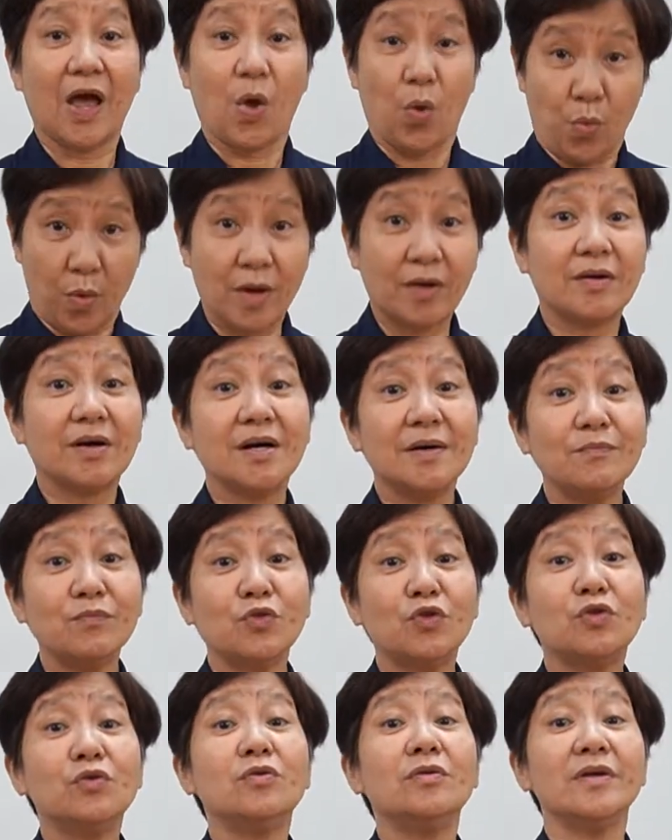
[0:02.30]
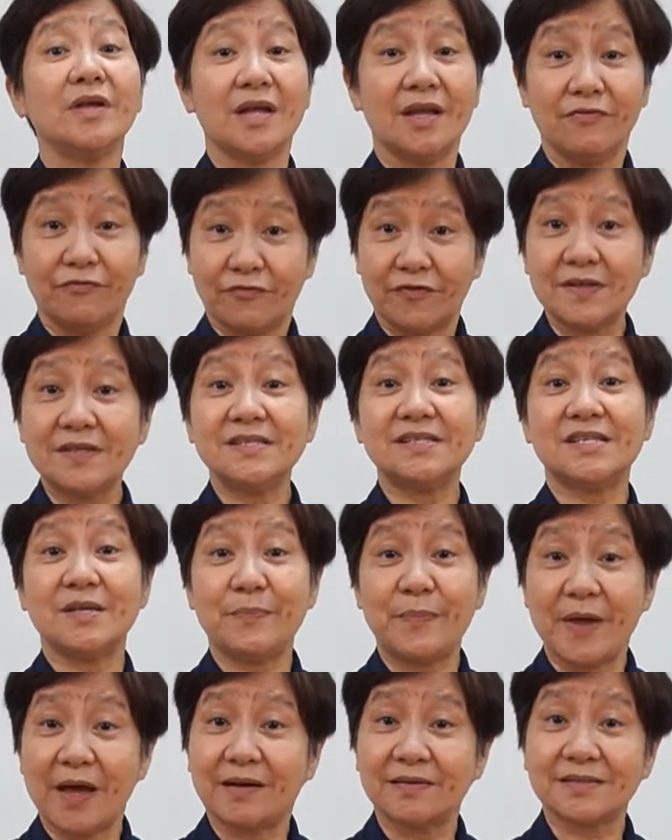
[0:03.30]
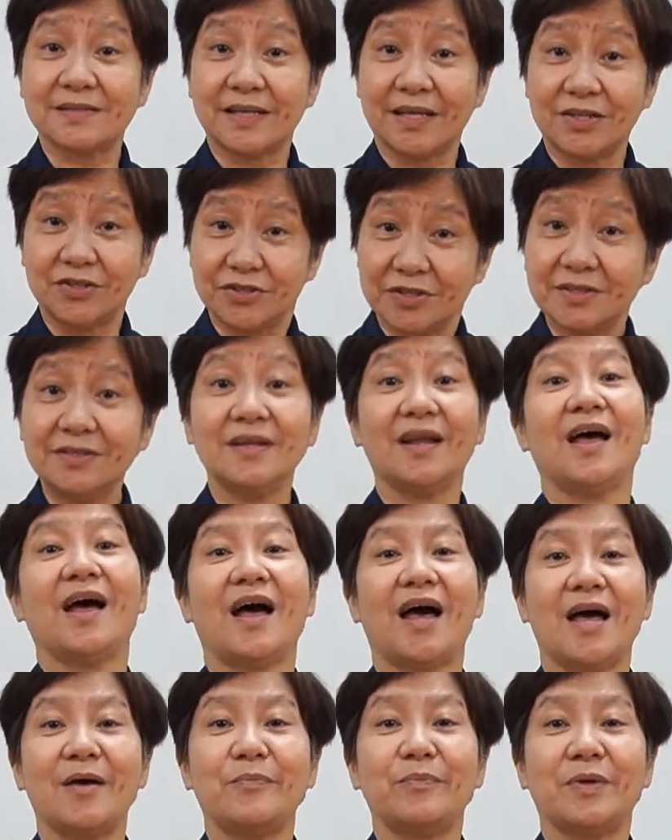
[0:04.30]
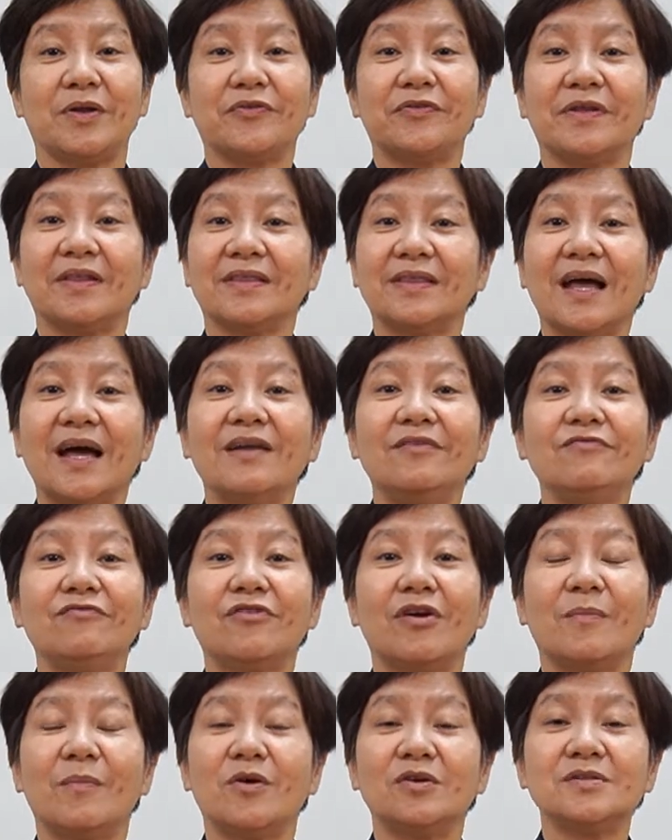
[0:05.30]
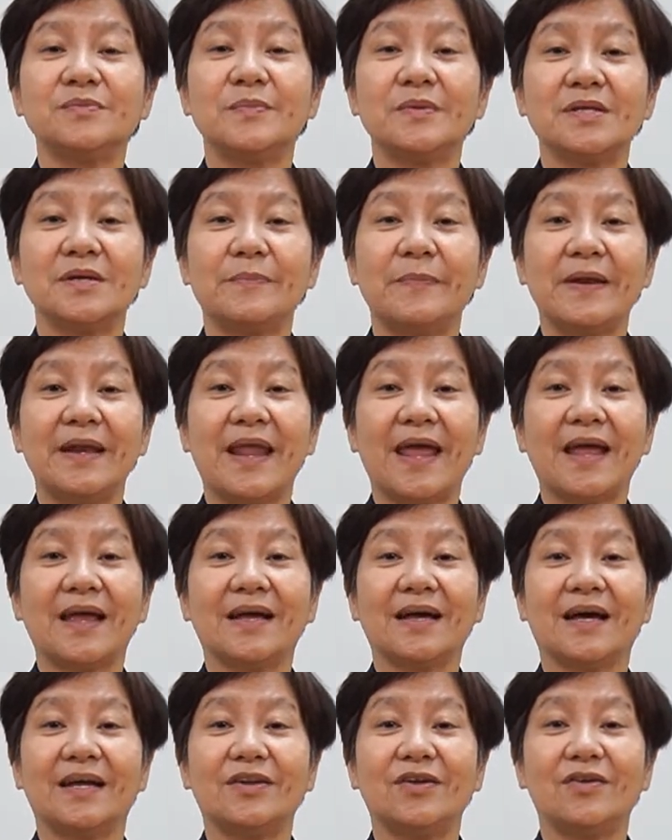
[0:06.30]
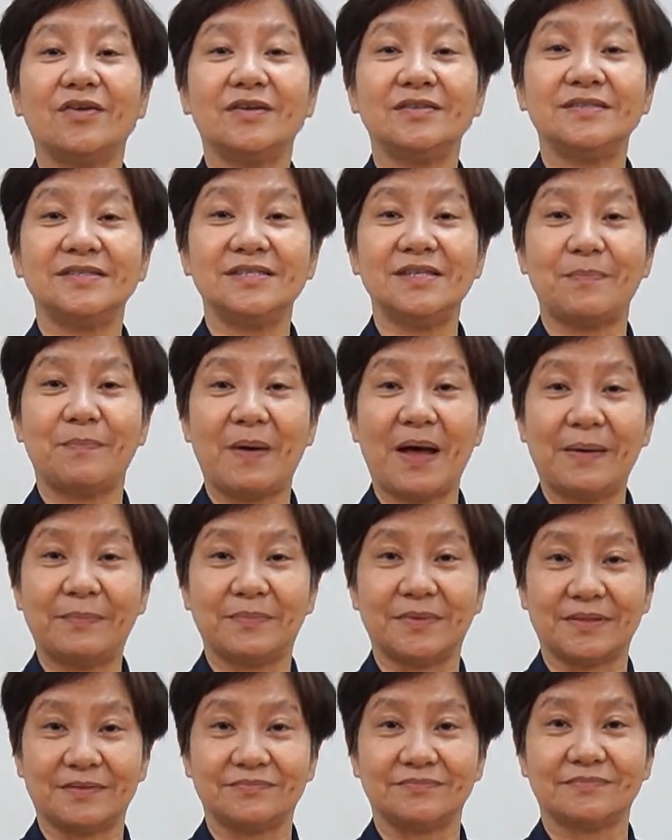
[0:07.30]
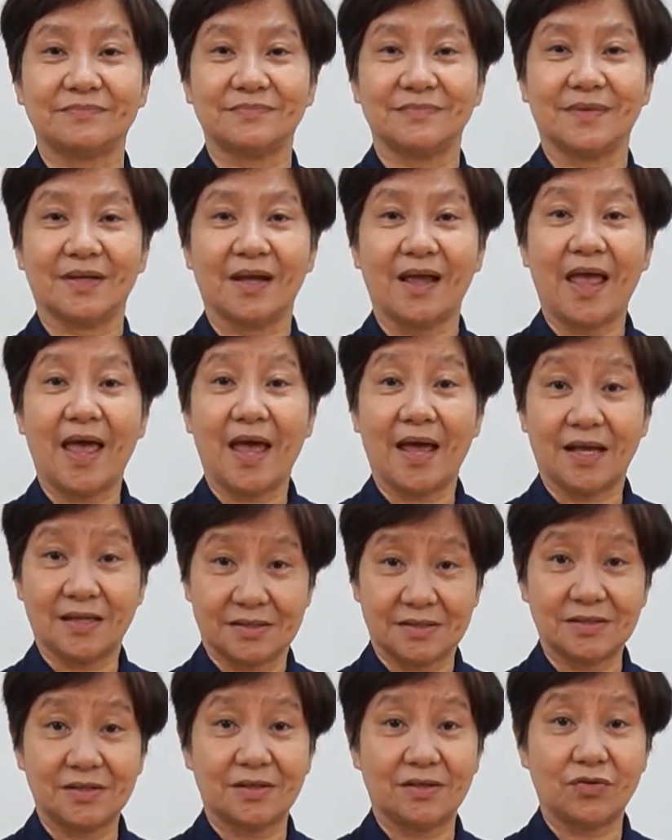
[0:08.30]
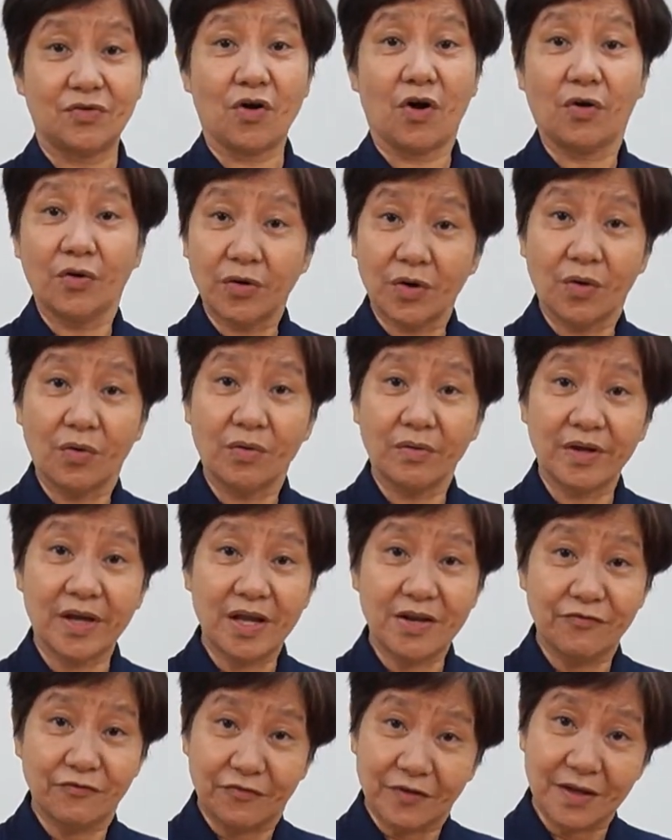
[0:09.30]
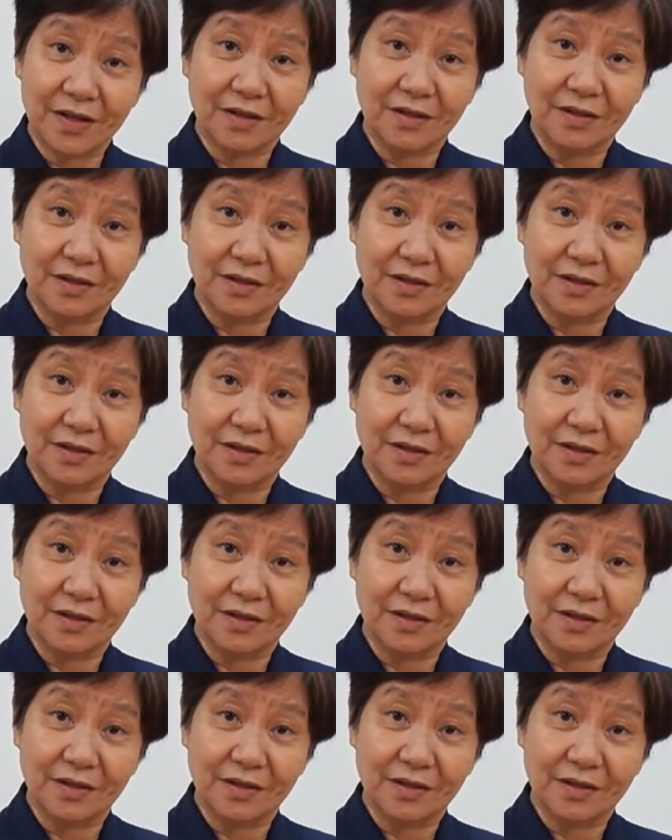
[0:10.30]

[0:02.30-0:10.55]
Welcome to Infant CPR Station. I'm Matron Tan from Hospital Pinang Cardiology Department. As you all know, infant